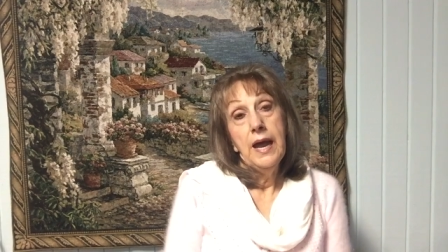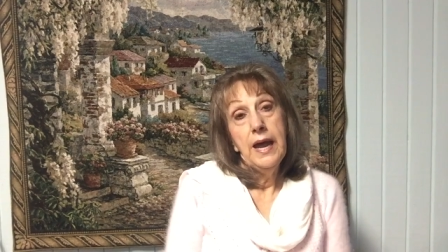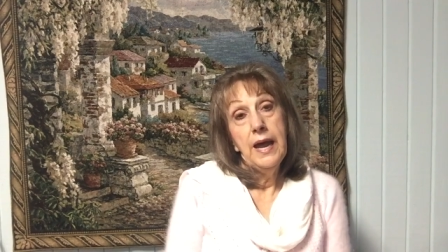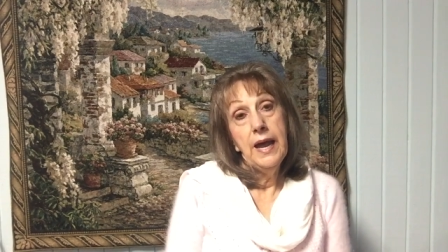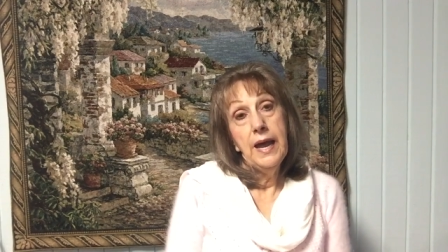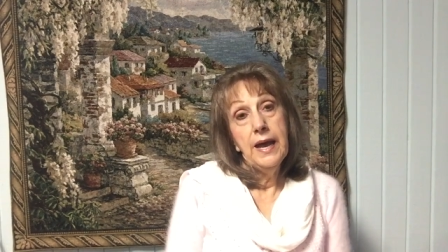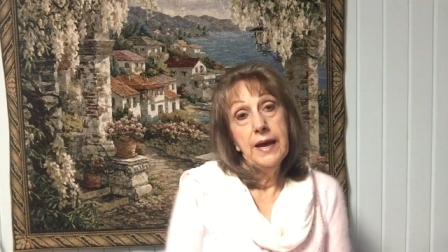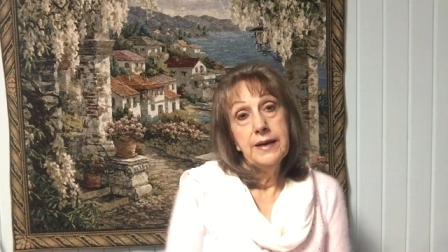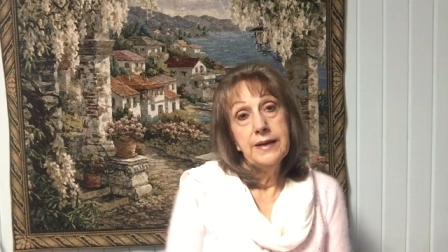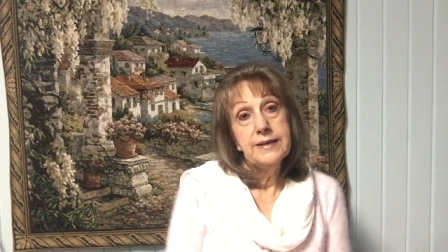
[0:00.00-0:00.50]

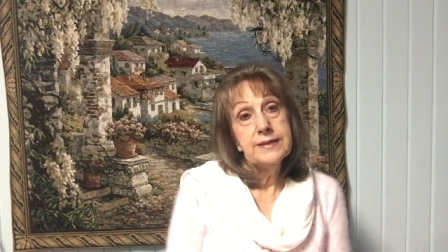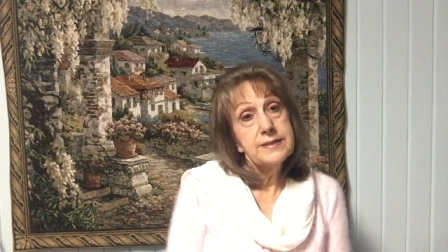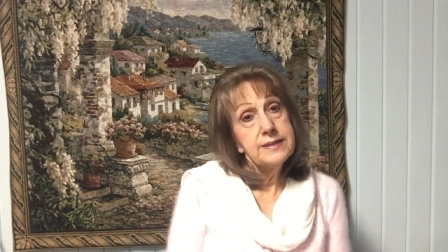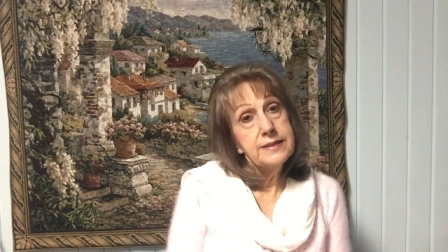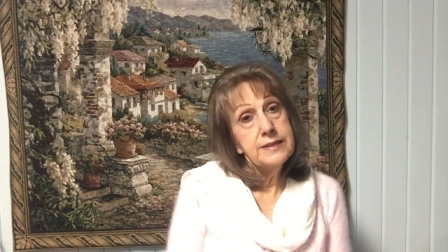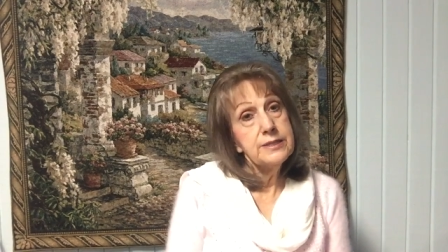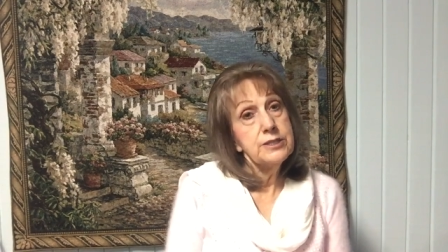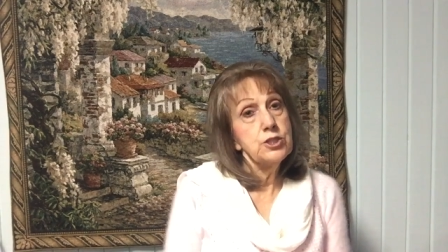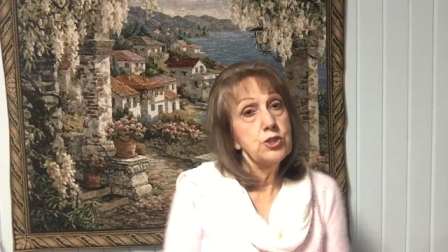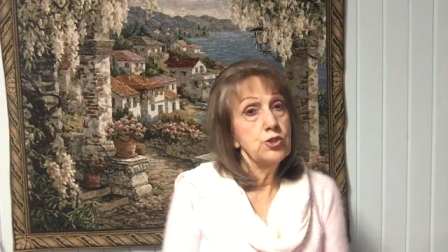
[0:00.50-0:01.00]
And isn't
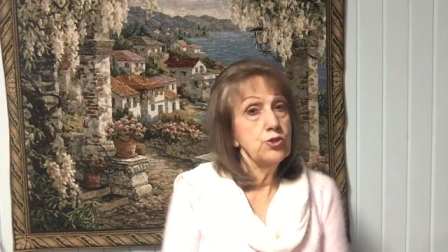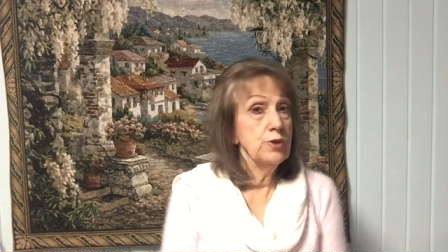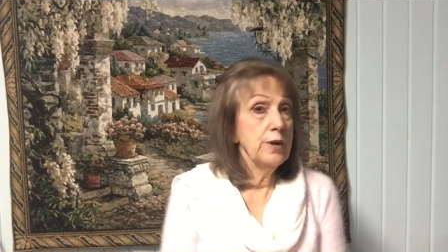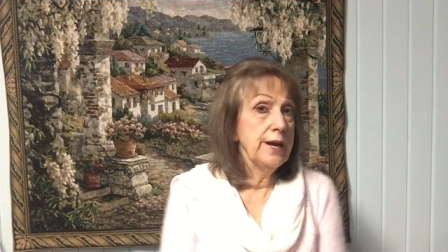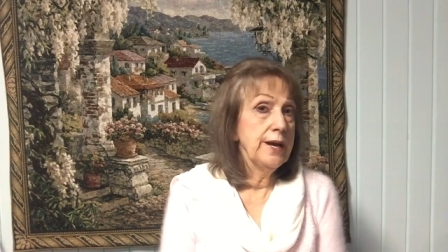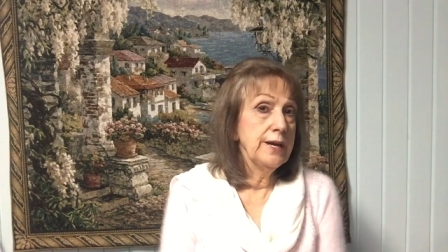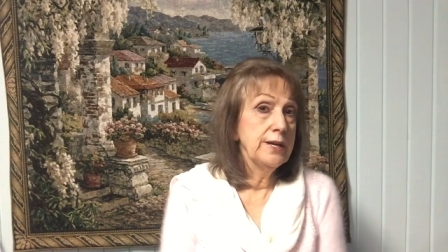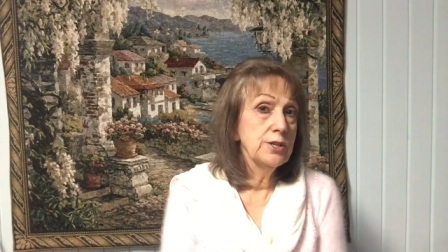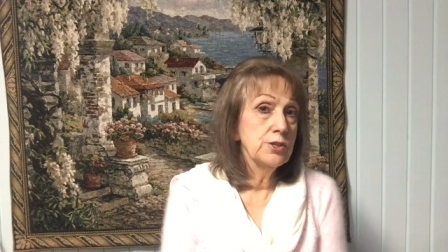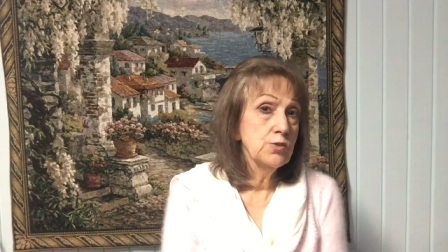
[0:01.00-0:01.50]
it
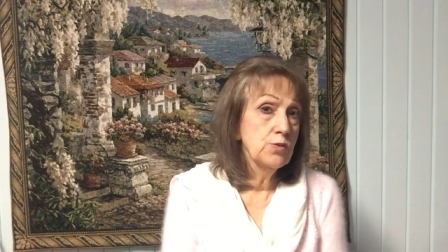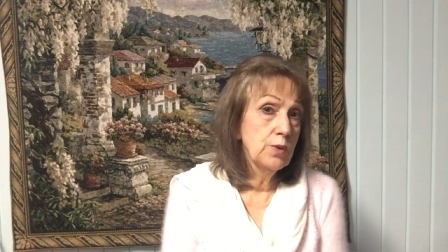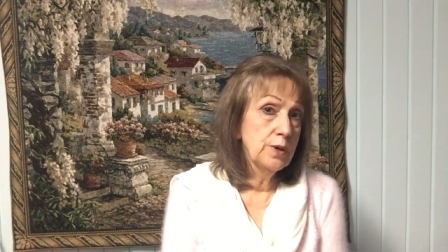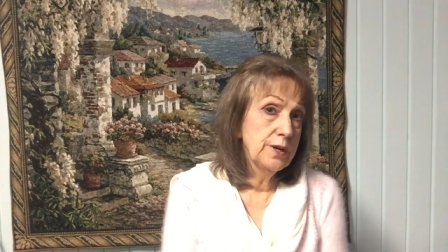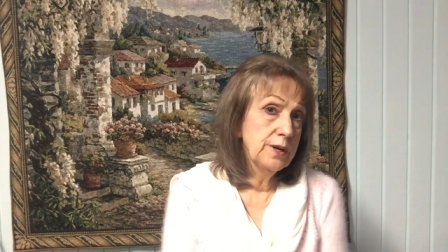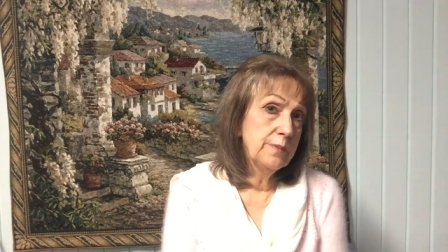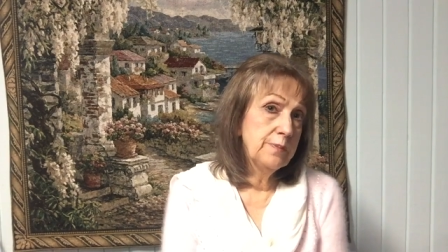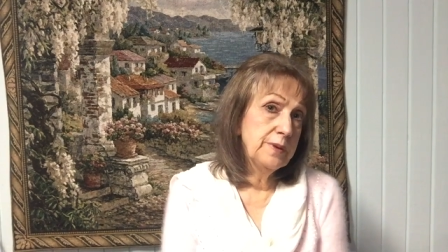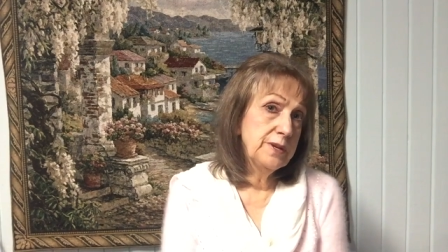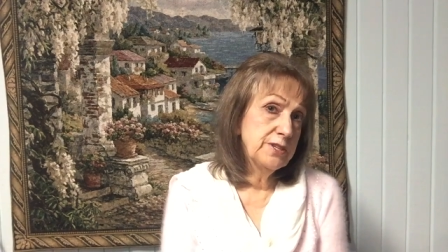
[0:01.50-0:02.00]
strange?
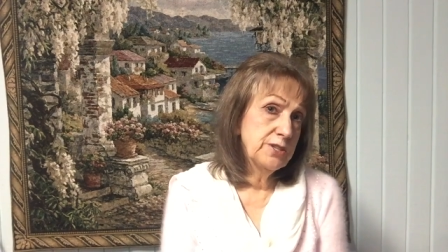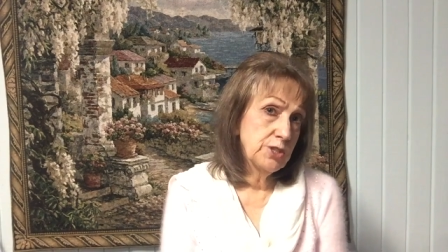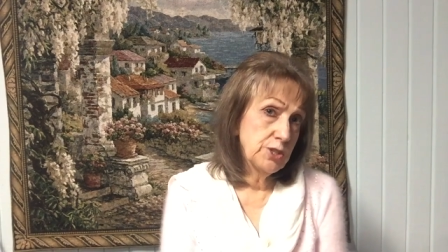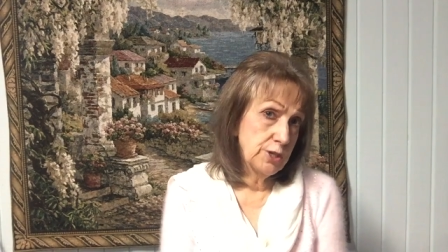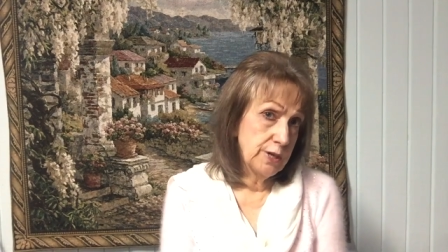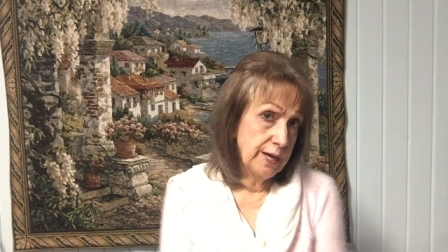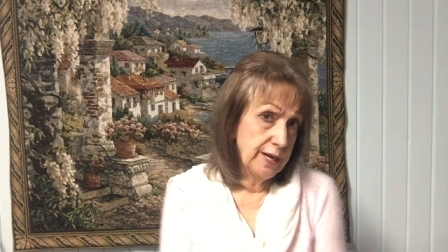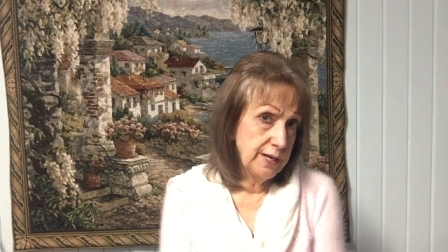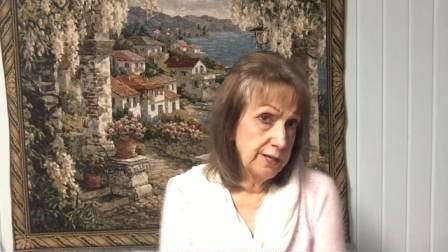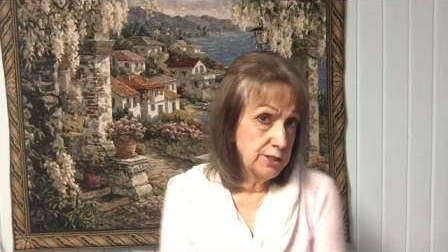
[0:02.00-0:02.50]
Wouldn't it be
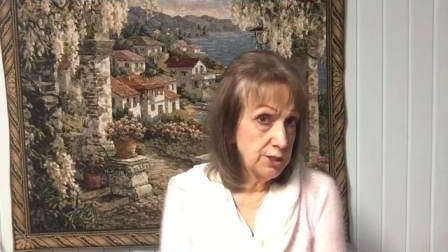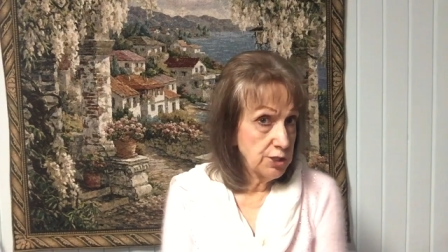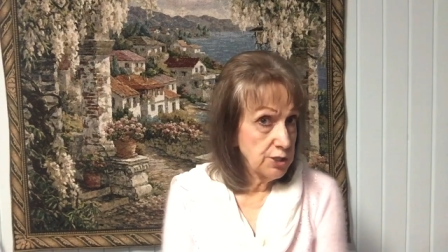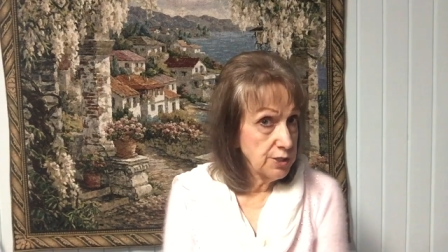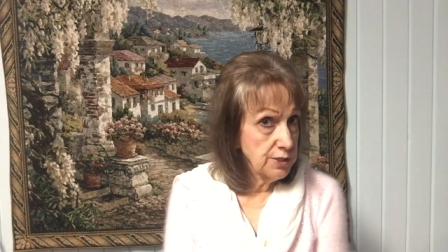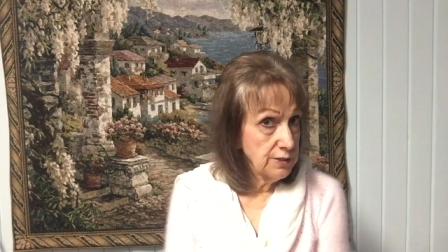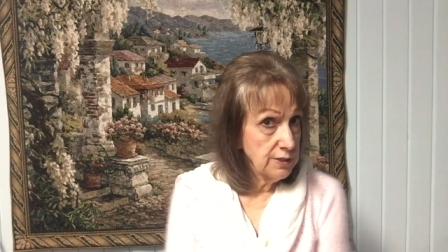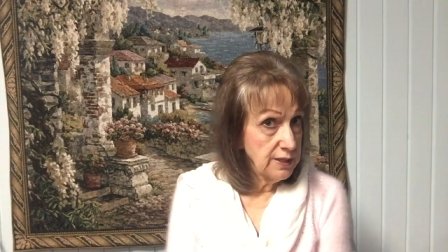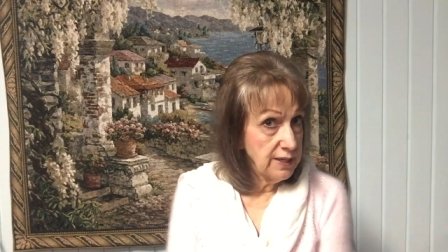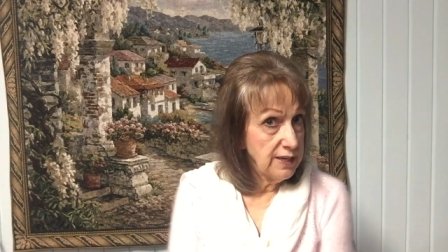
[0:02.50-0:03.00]
strange